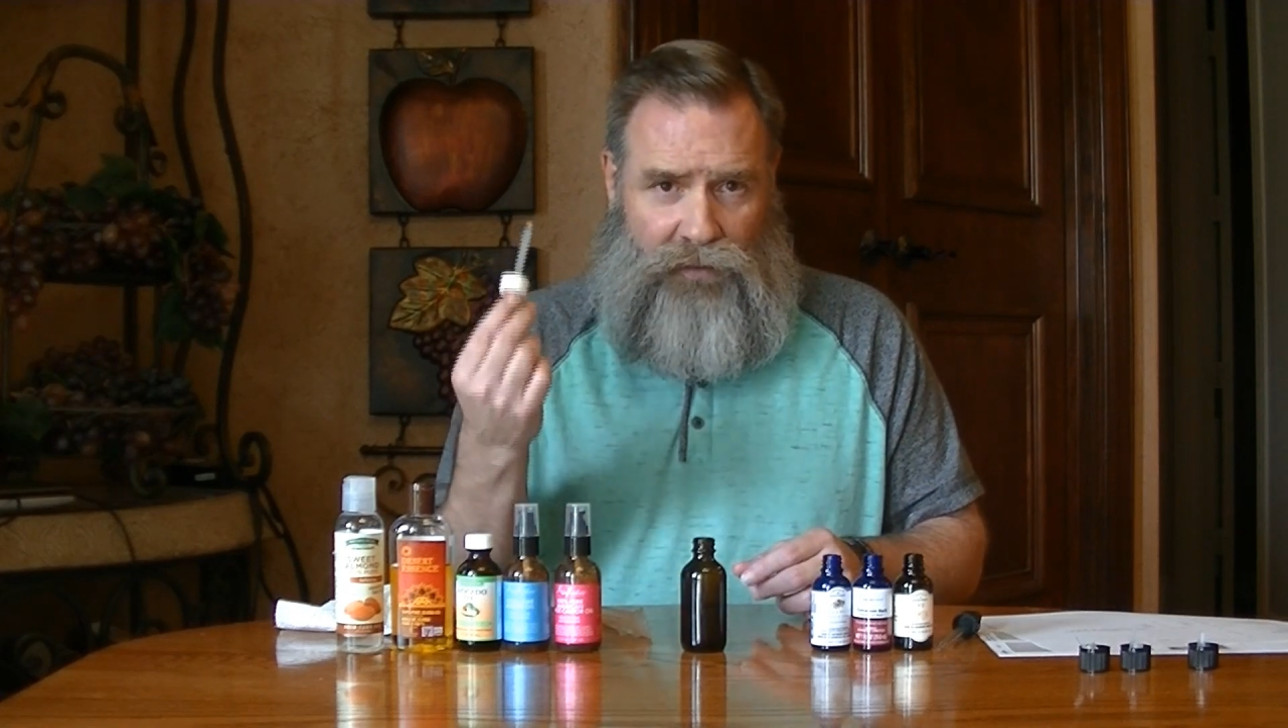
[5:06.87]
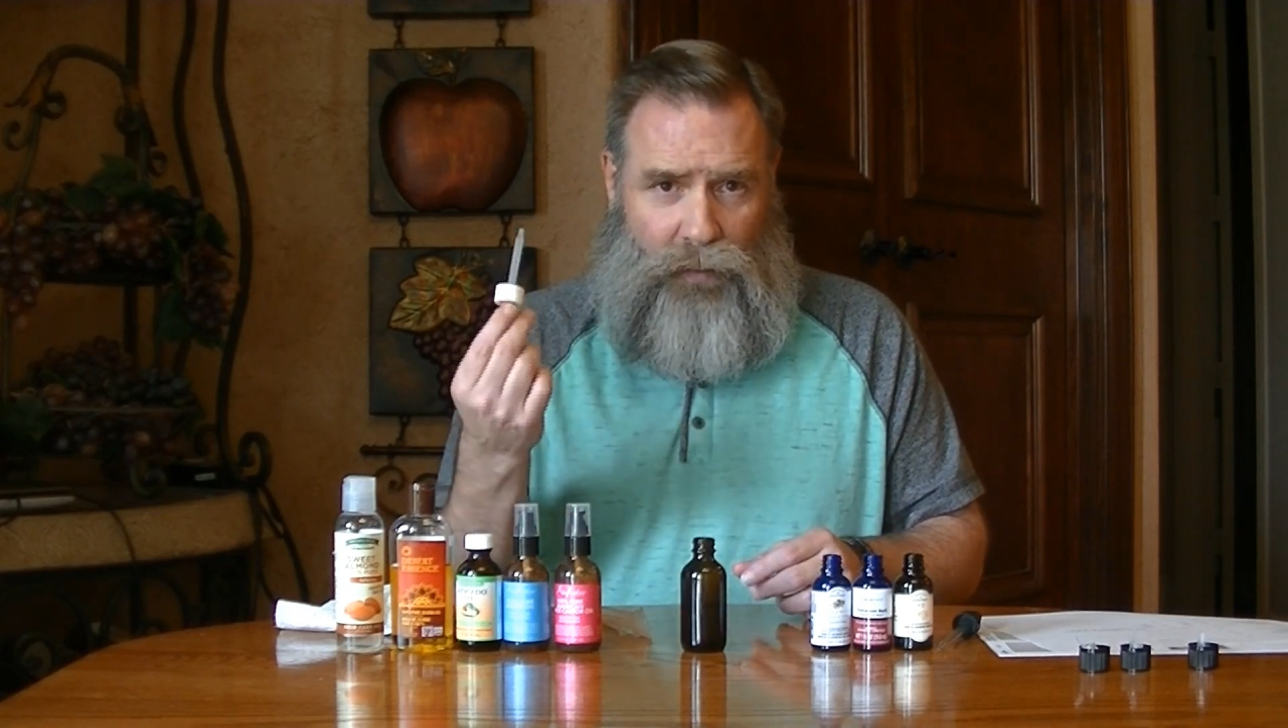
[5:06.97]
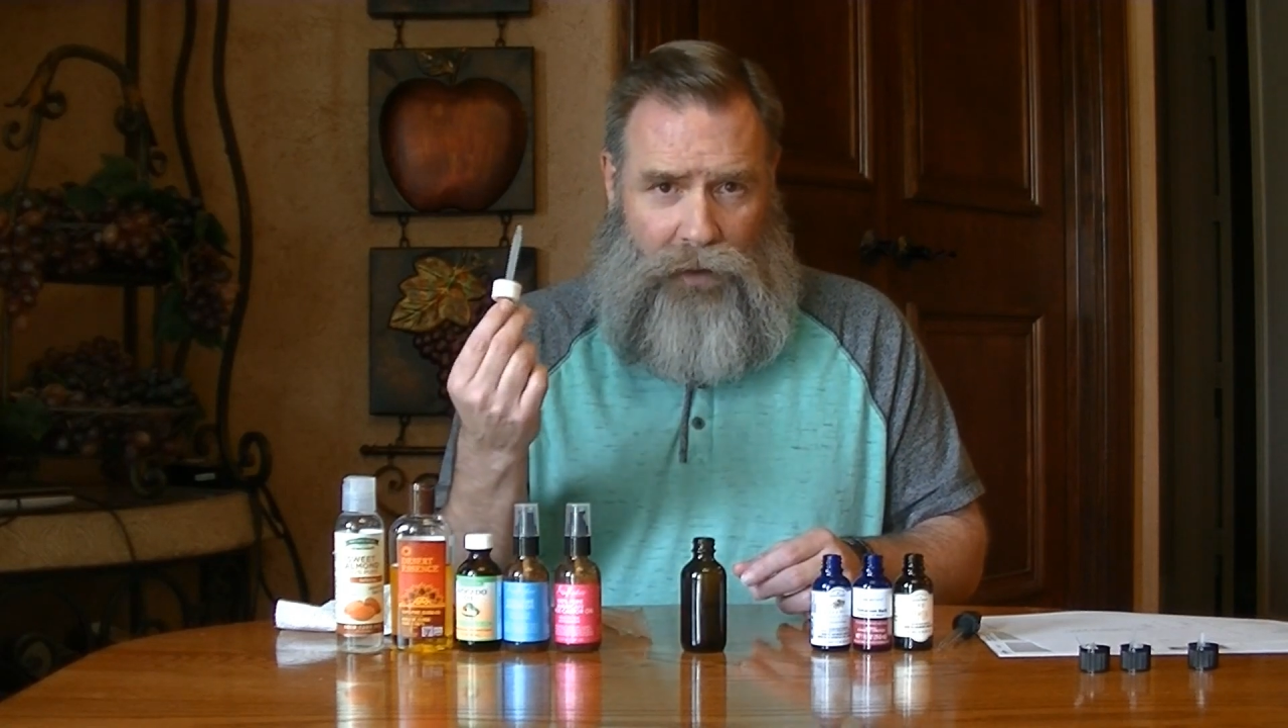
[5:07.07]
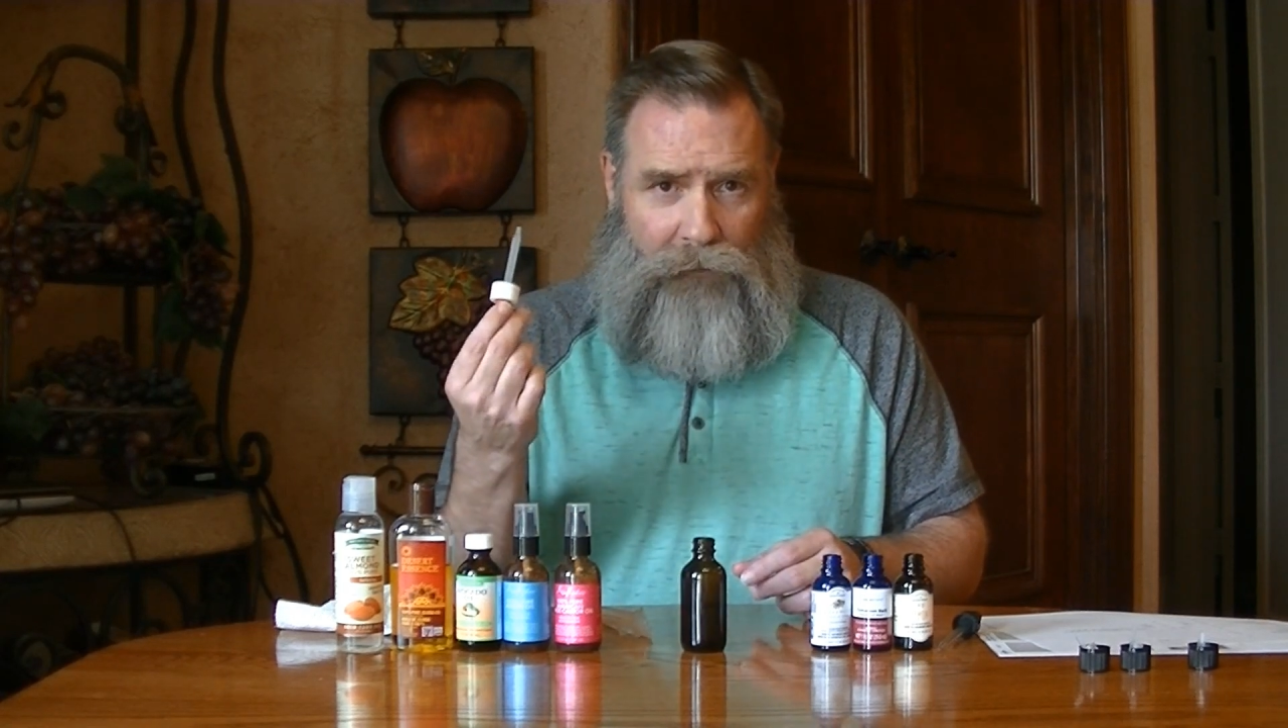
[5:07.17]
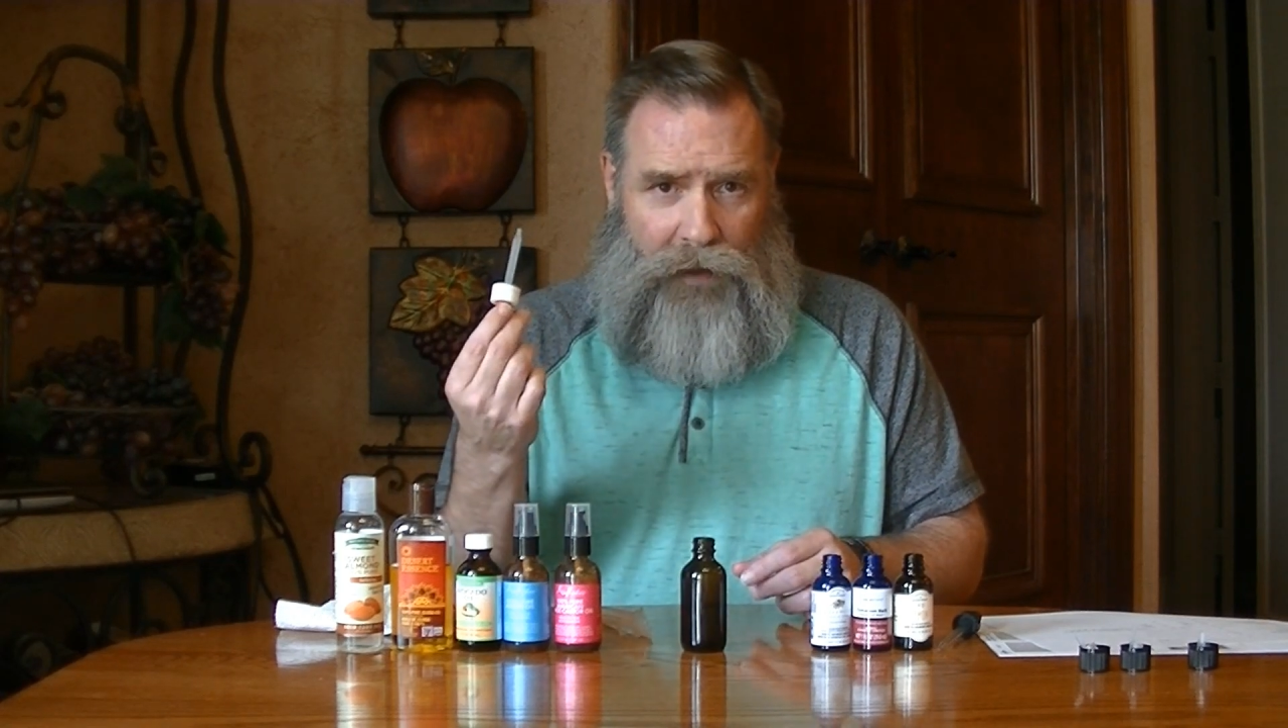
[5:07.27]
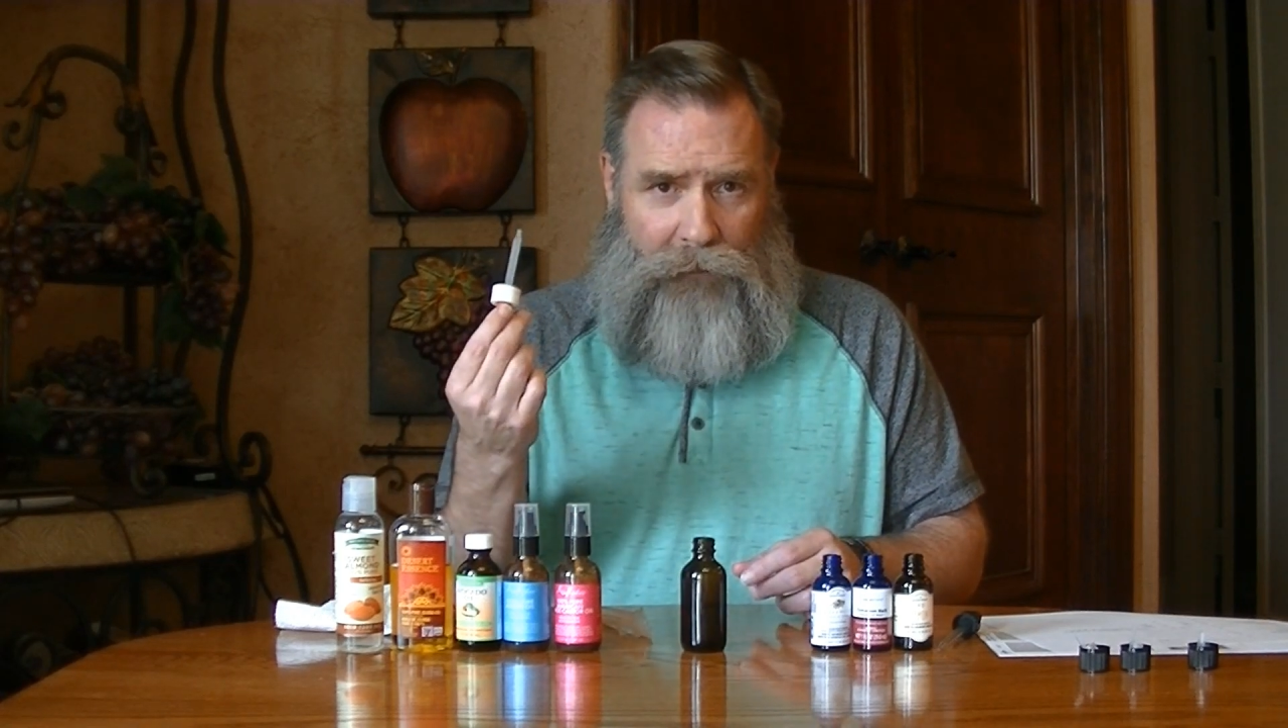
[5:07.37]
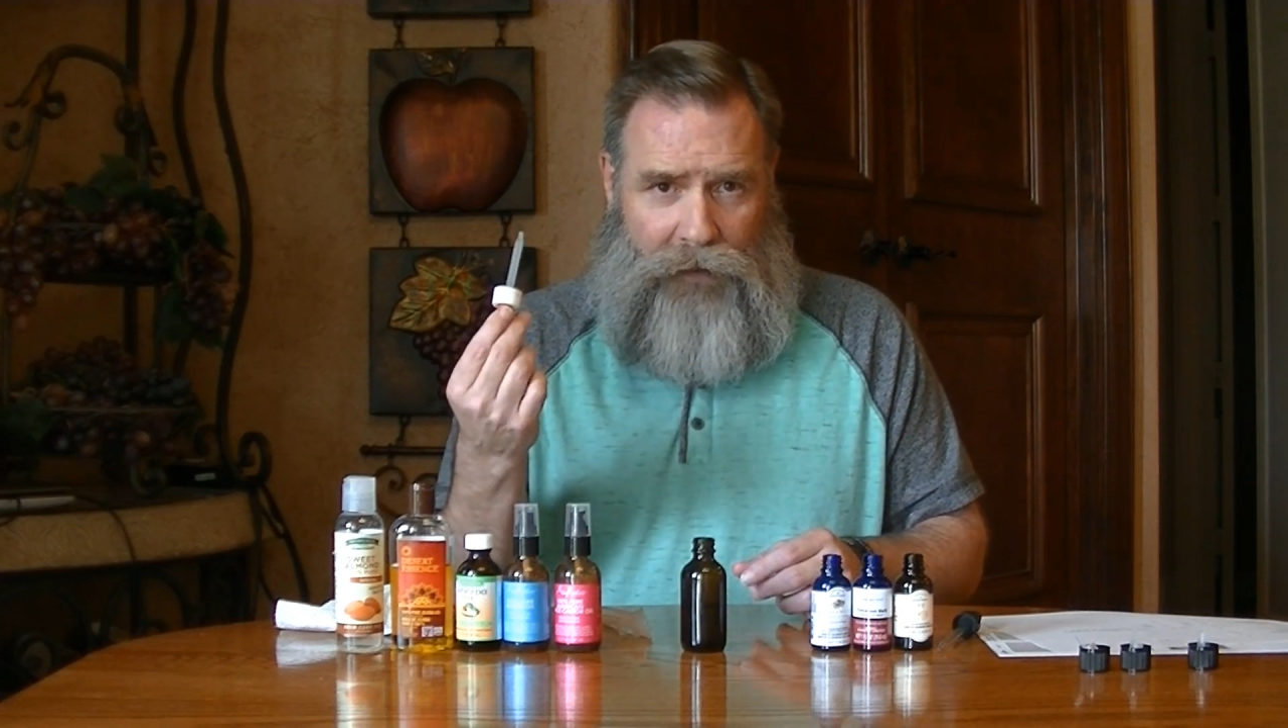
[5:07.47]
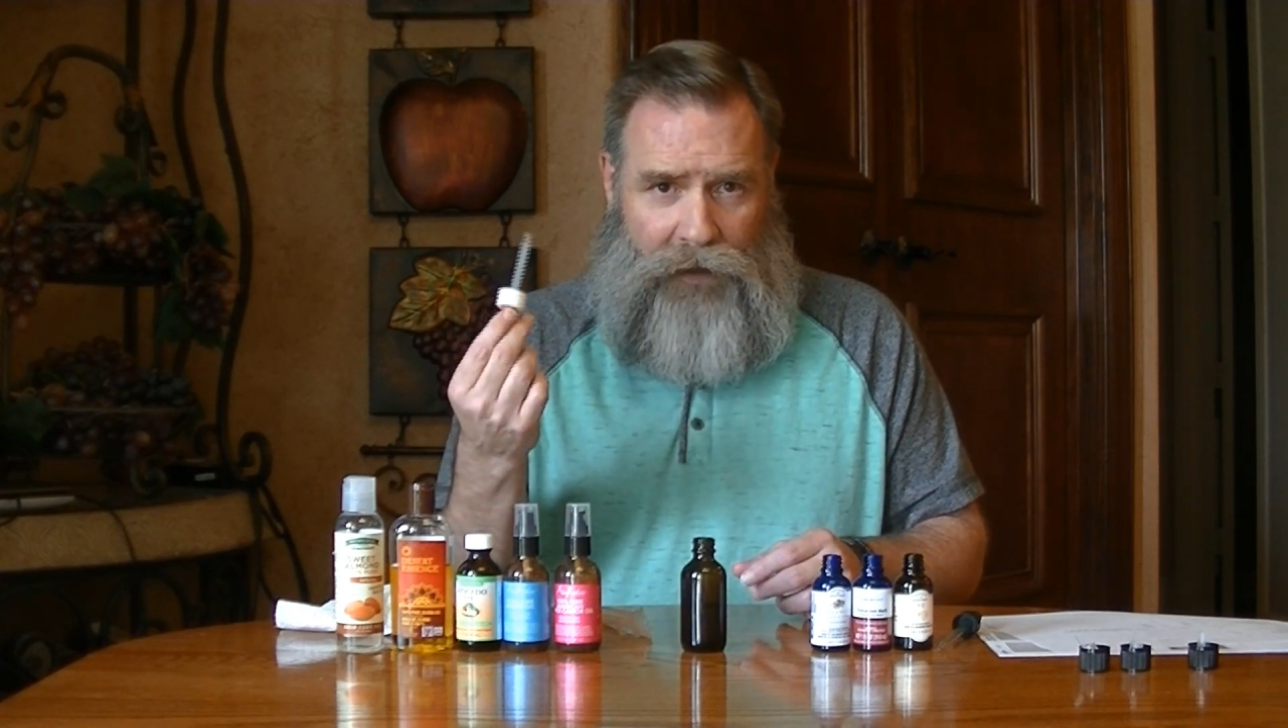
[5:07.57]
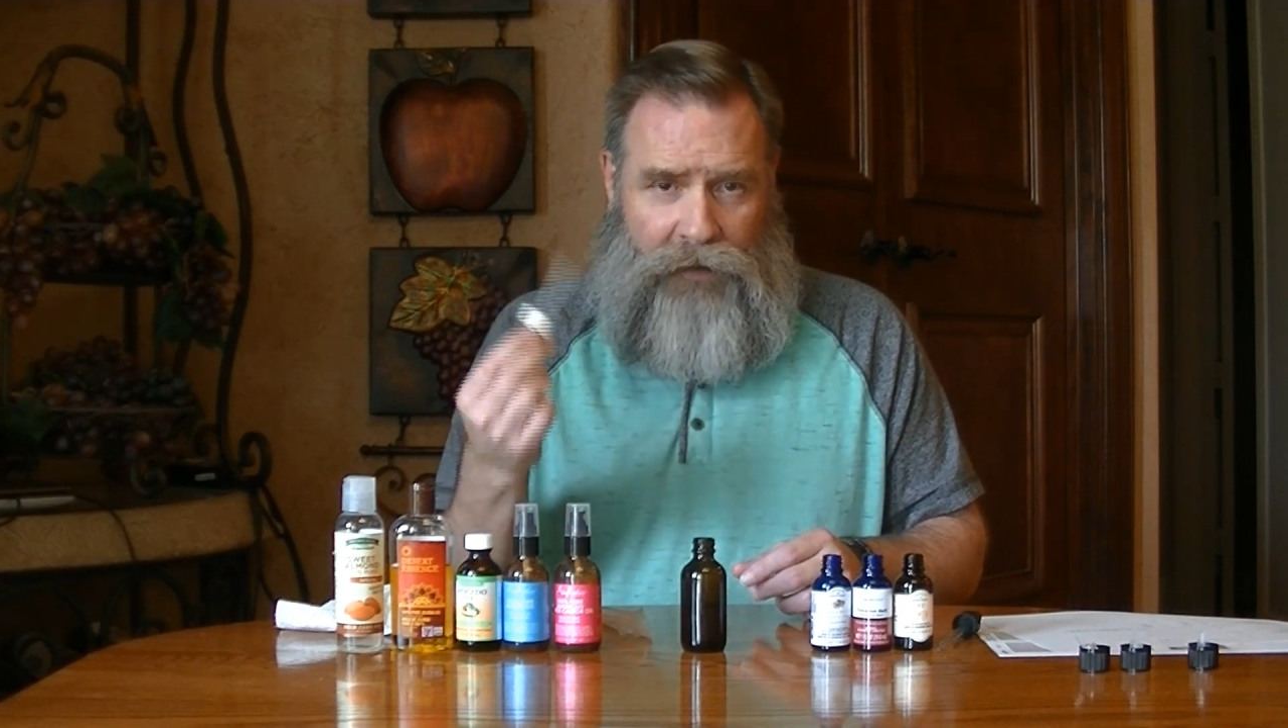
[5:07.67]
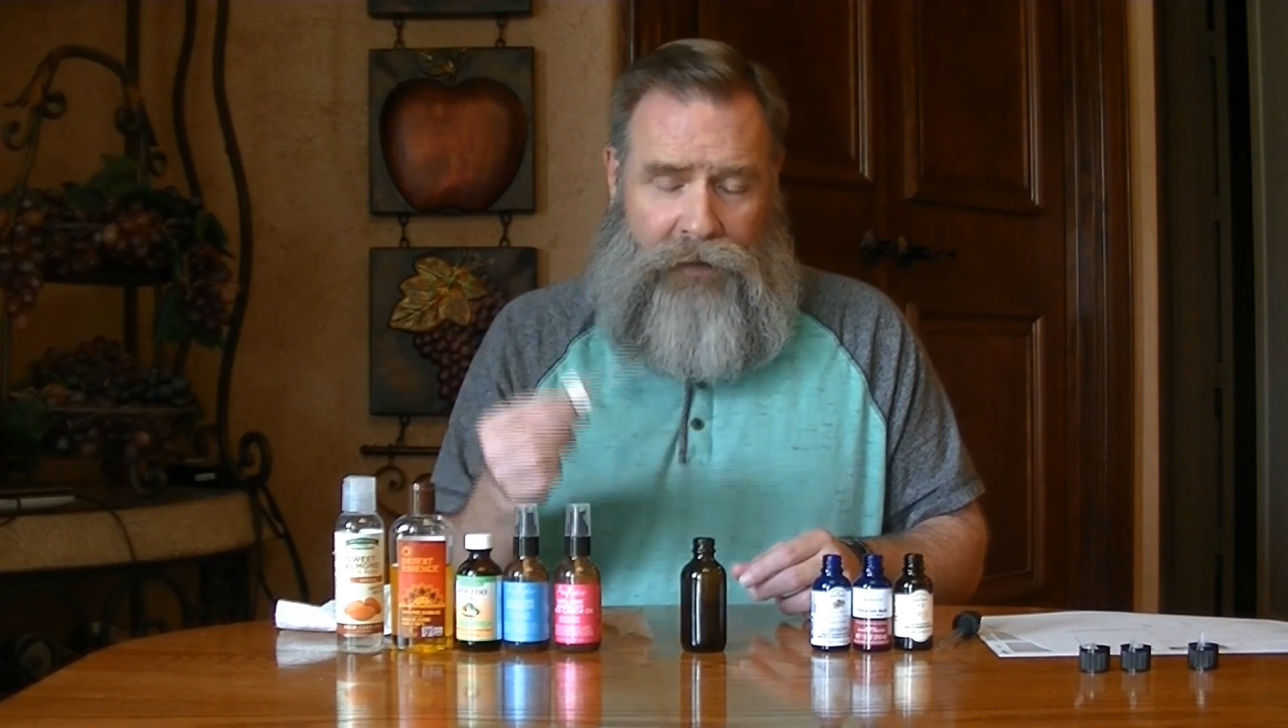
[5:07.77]
1
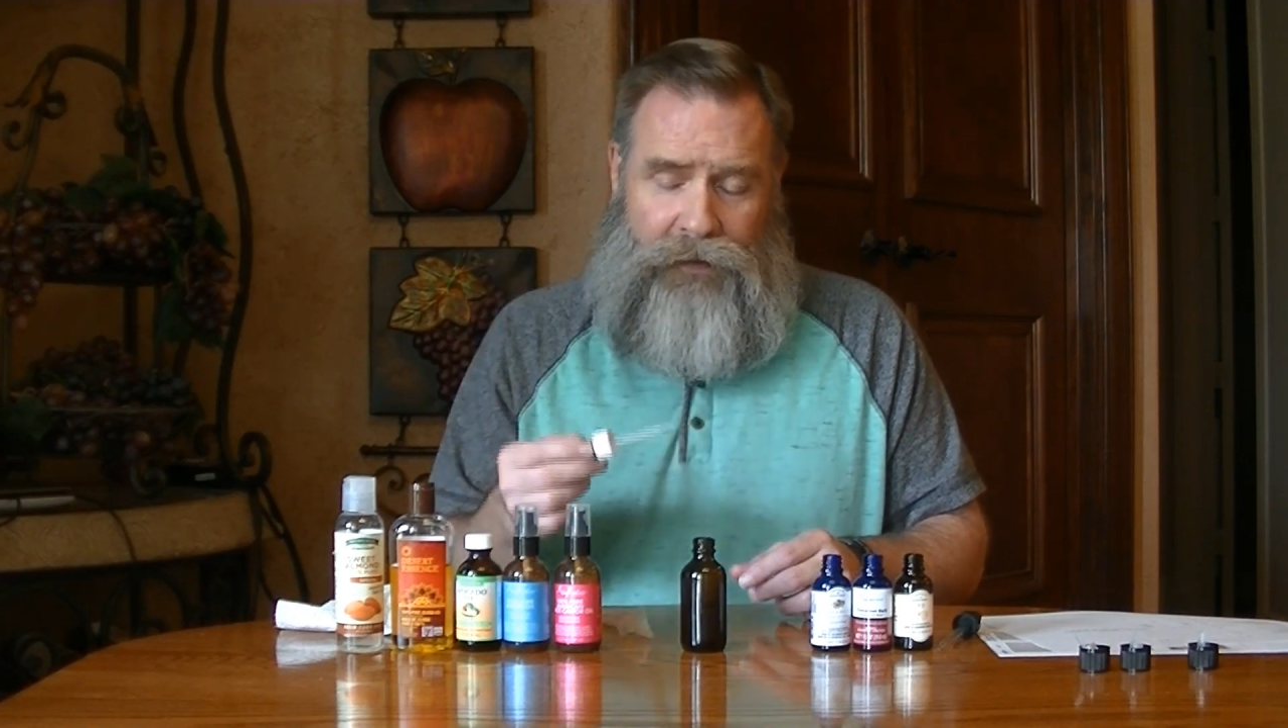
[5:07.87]
pipette,